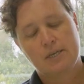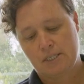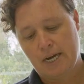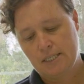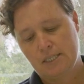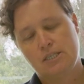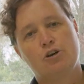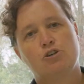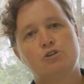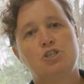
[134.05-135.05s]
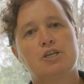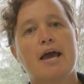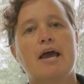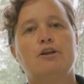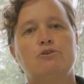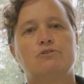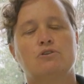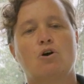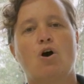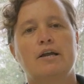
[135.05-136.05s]
states and territories you can use
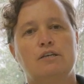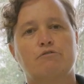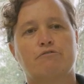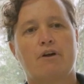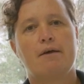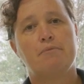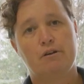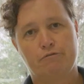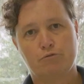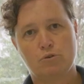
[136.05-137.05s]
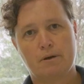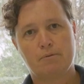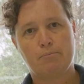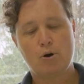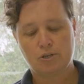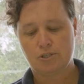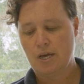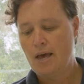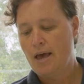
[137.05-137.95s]
an ideal frame in a full depth box,